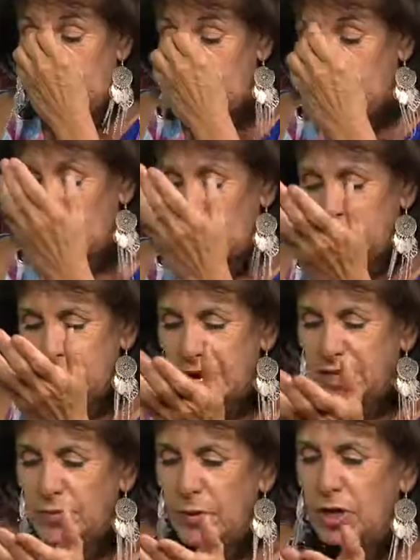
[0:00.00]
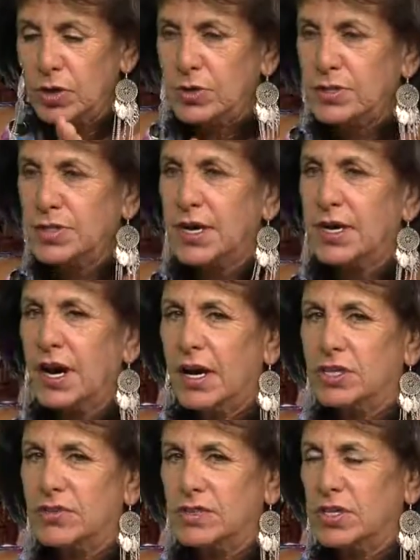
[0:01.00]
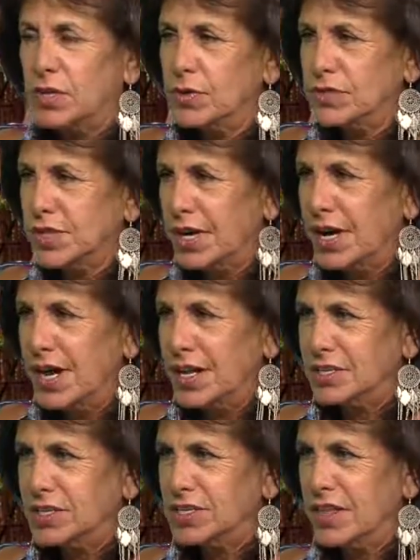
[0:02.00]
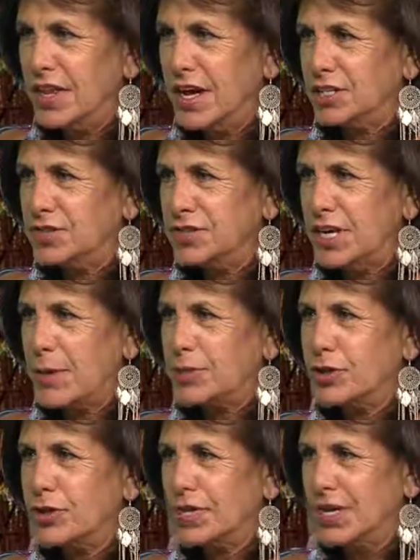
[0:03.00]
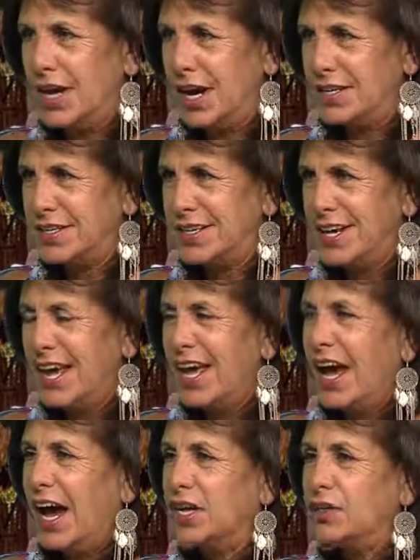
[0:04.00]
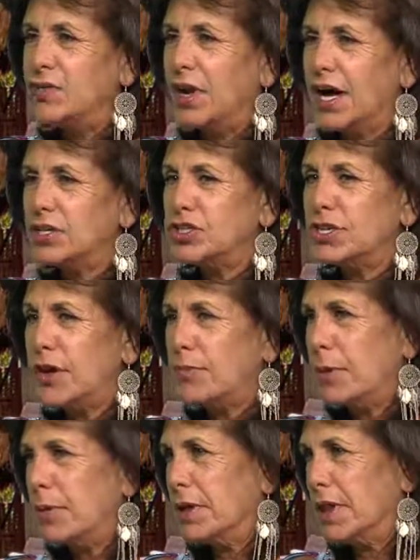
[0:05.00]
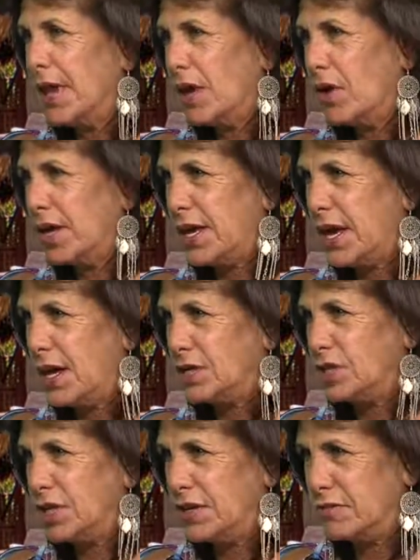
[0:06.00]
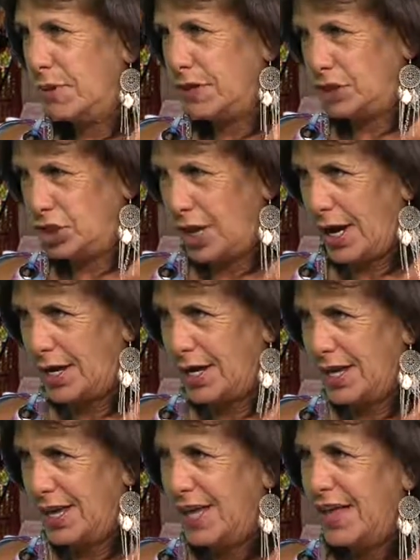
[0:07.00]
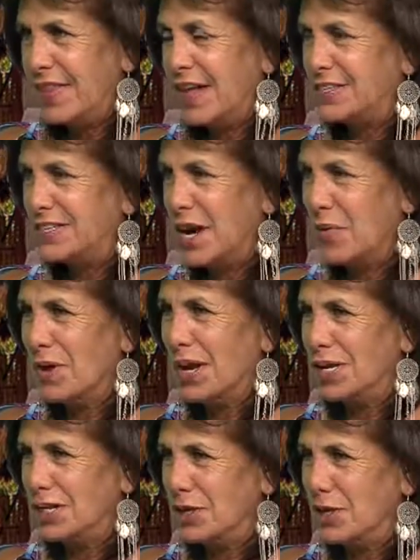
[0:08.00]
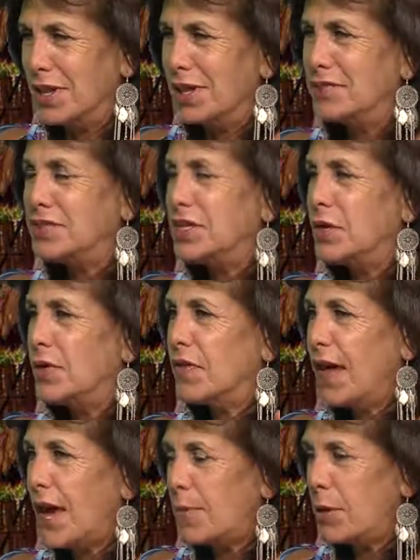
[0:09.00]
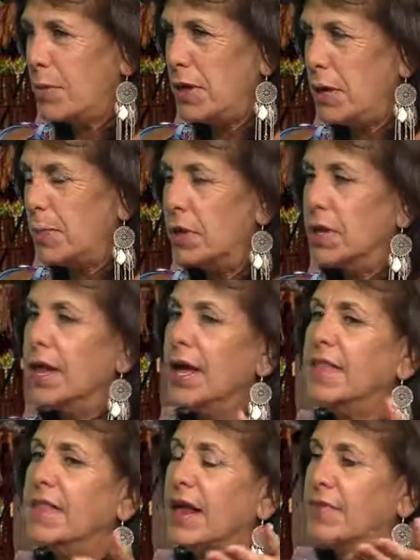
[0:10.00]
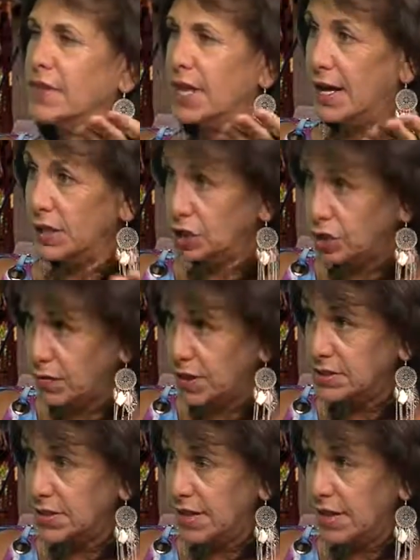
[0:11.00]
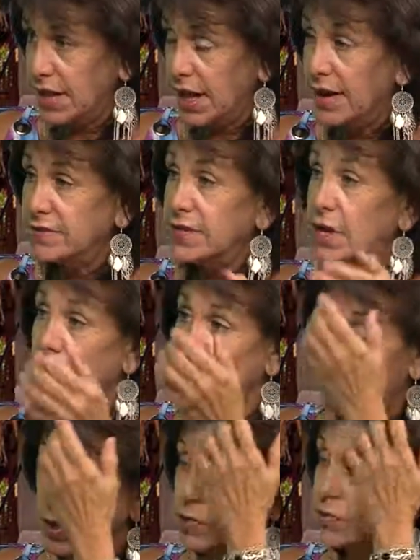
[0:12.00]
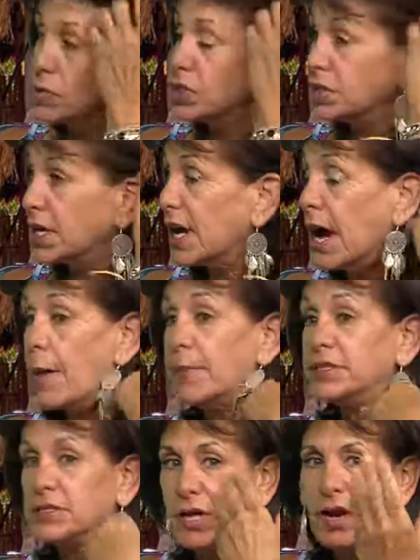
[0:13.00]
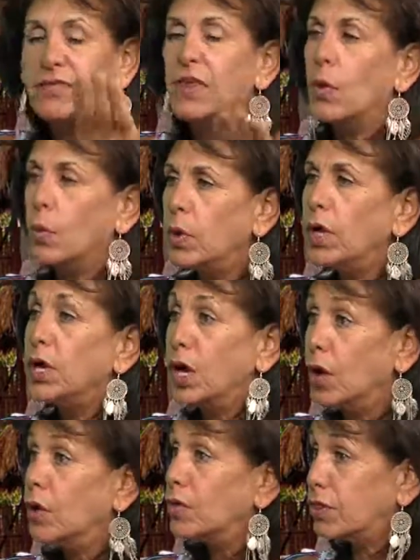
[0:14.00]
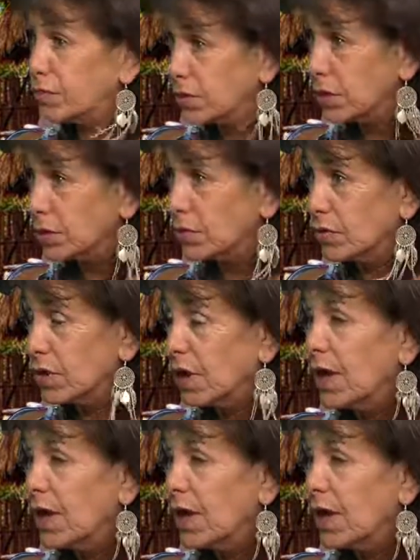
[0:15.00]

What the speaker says: People always ask me, are you a psychiatrist? Are you a psychologist? And the answer is absolutely not. I do not just have people lay on a couch and give me a check. That's not what I do. I love to deal with happy people that have a lot of stress in their lives, that are going through just the common stuff that we go through,